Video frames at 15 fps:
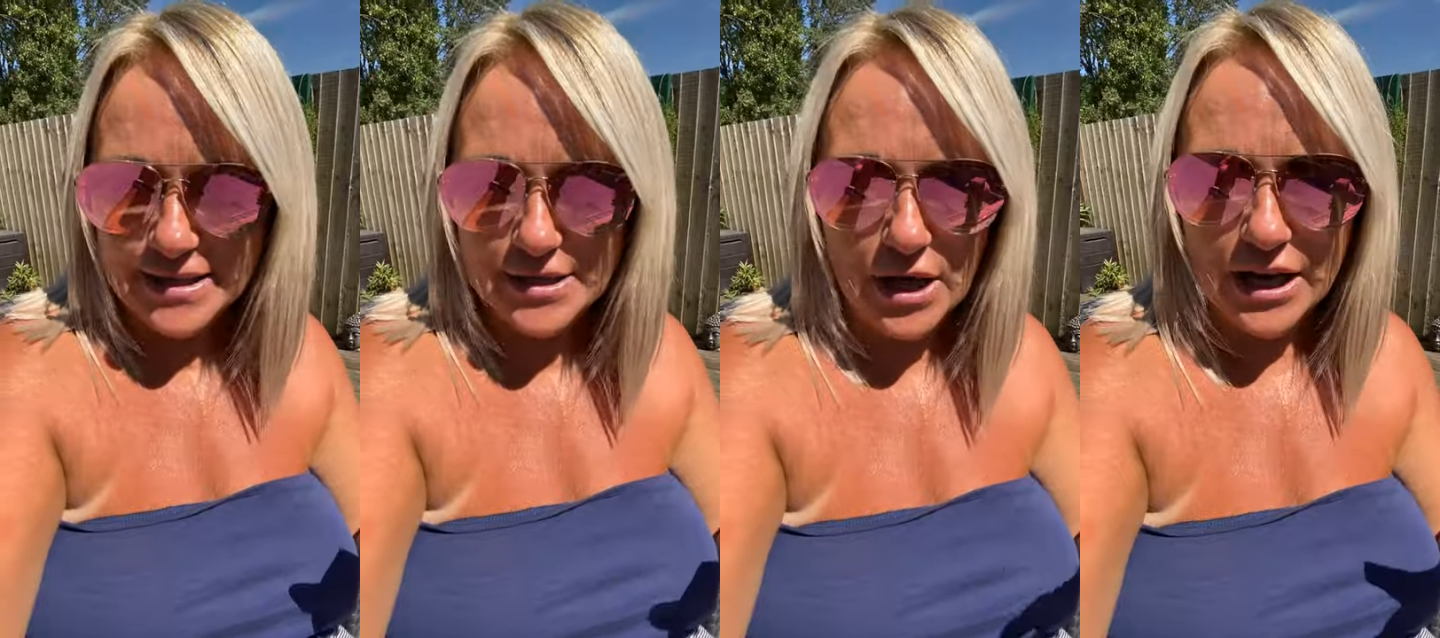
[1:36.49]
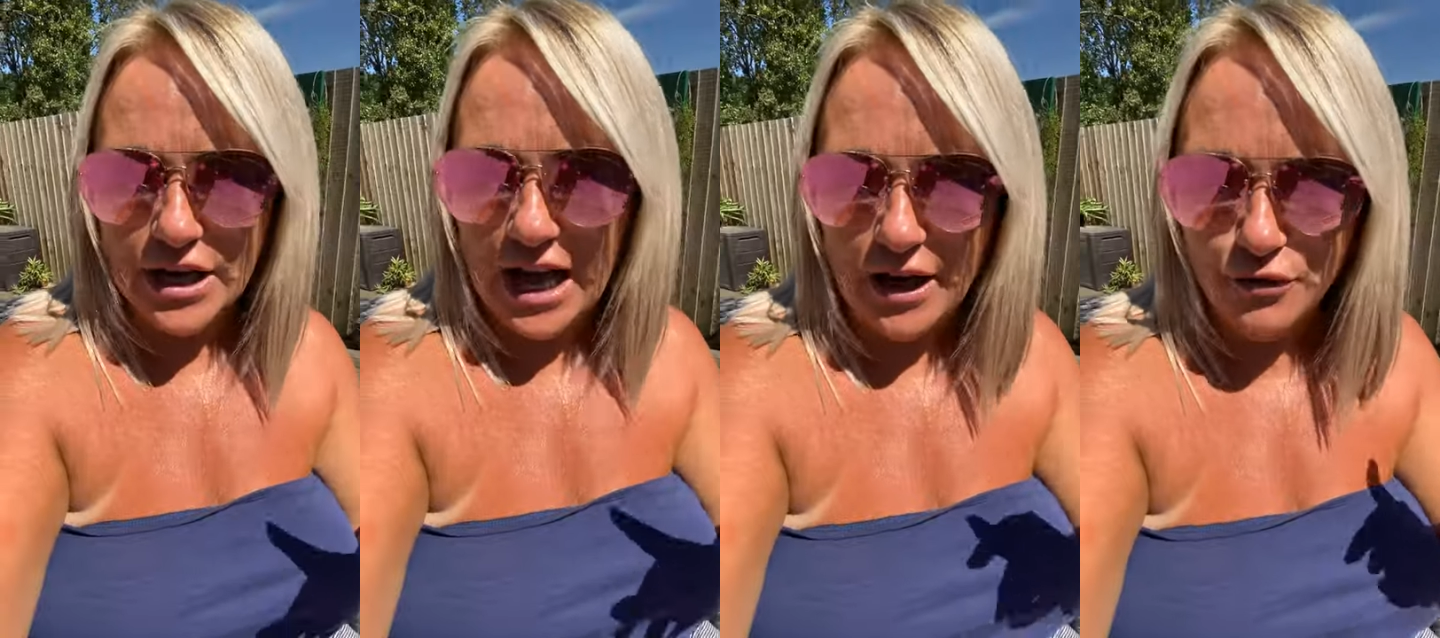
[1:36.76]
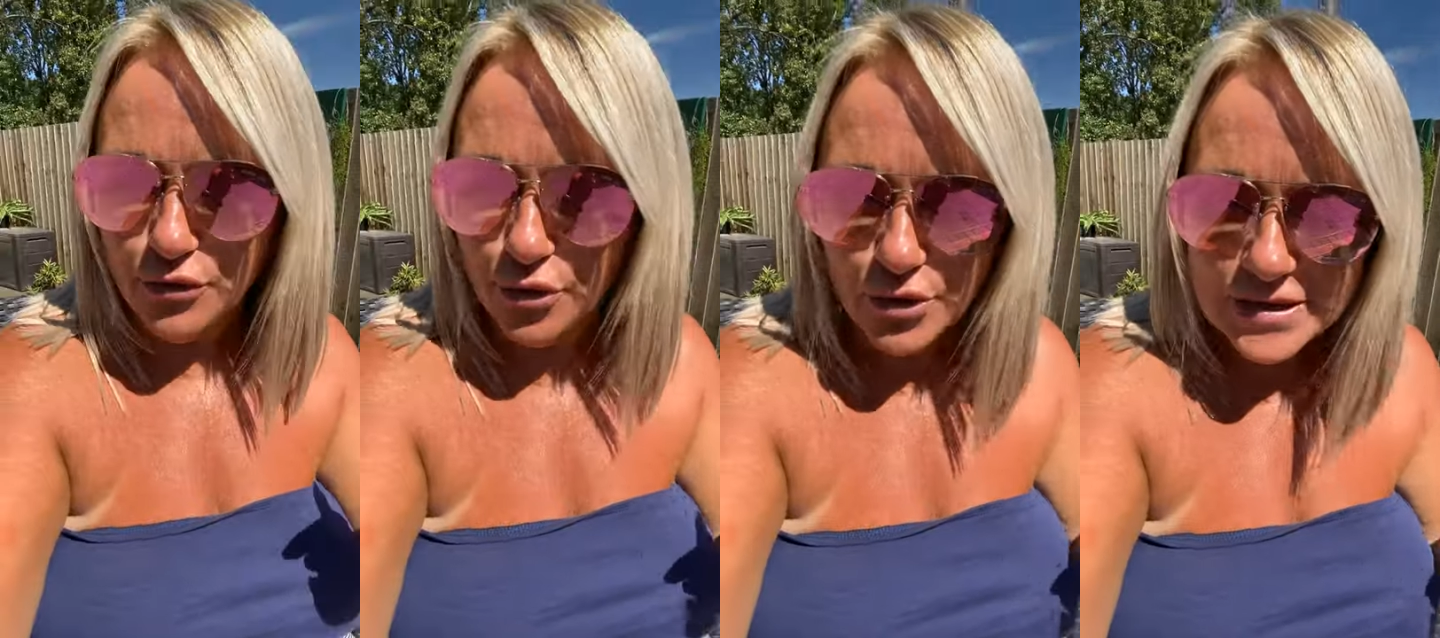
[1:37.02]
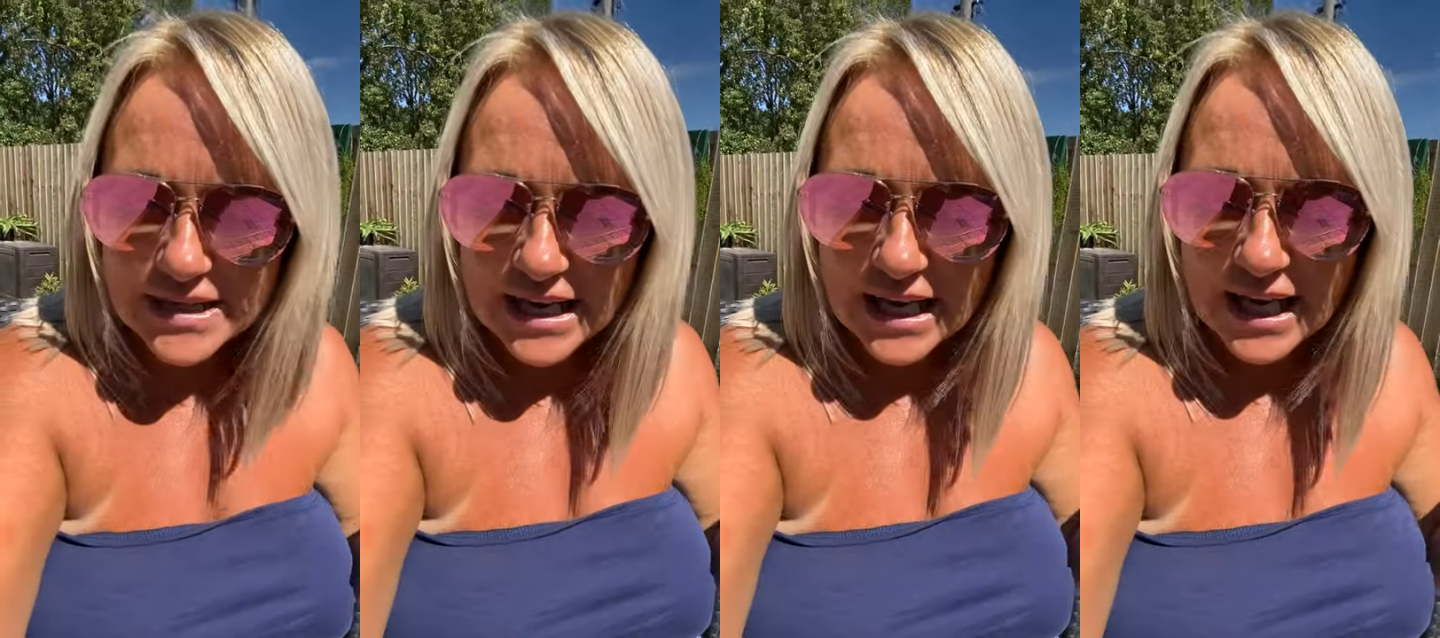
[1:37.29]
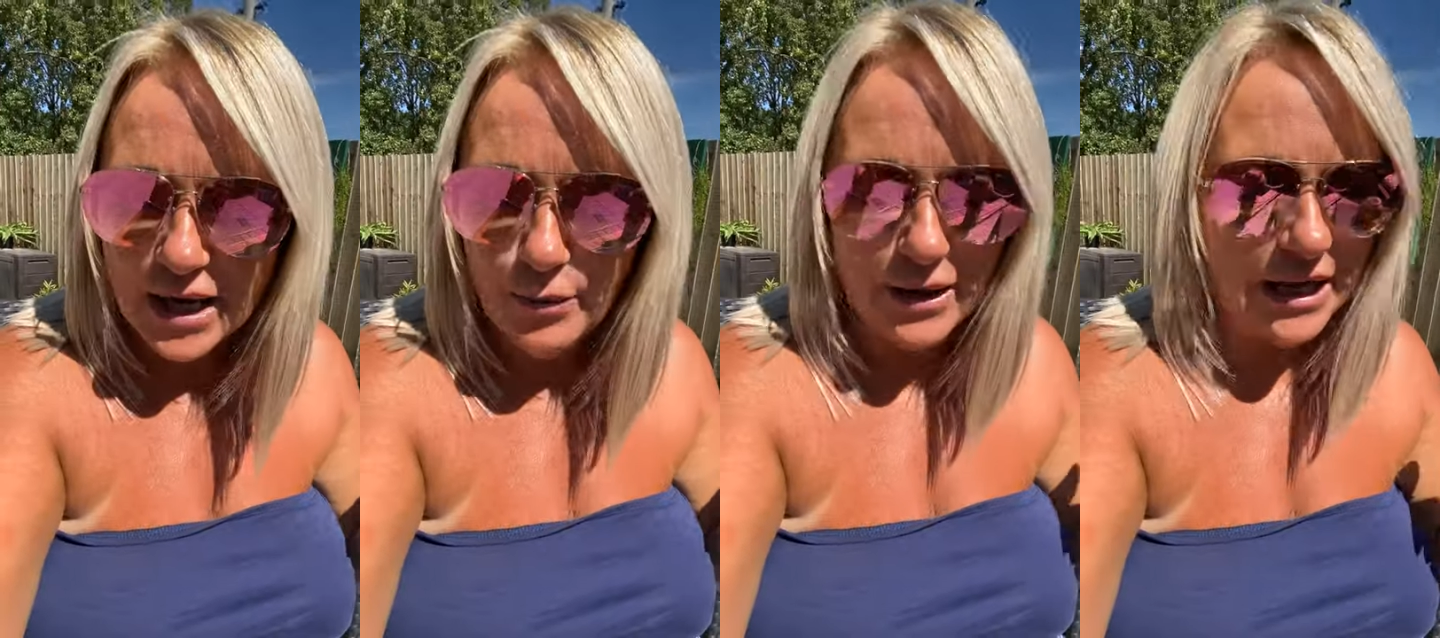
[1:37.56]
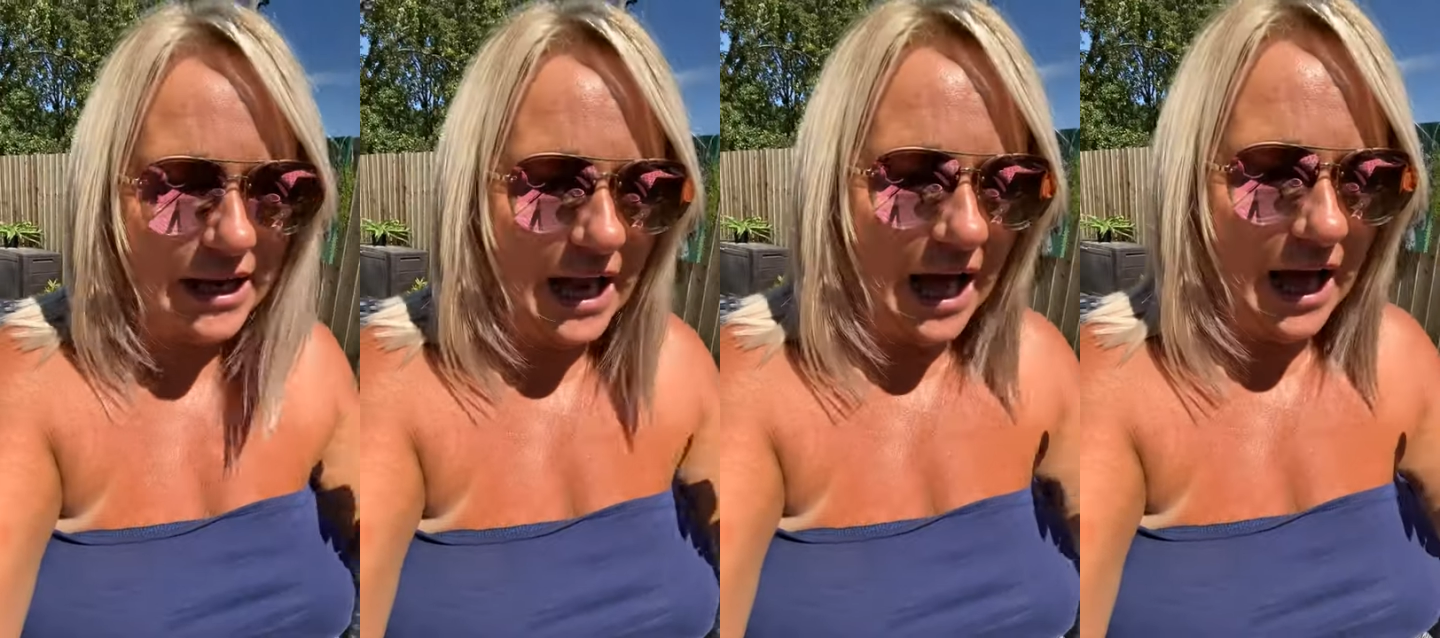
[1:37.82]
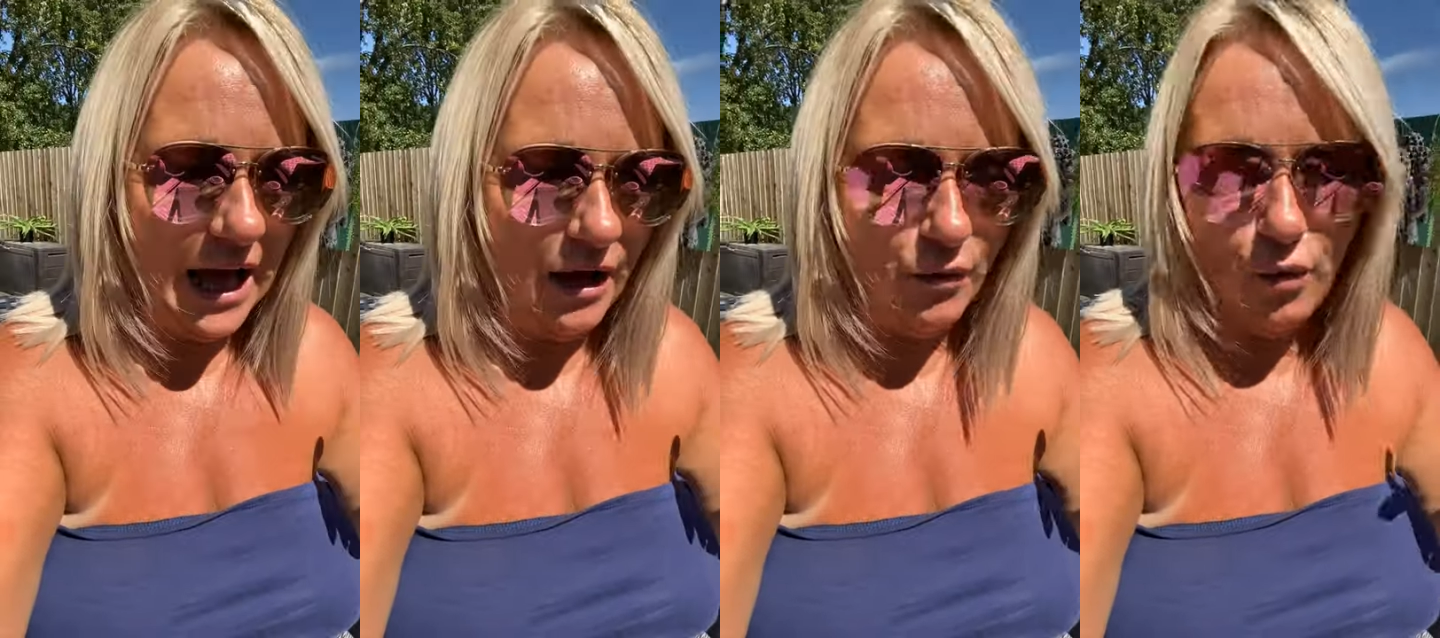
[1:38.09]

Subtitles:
So I can have rosé, we can have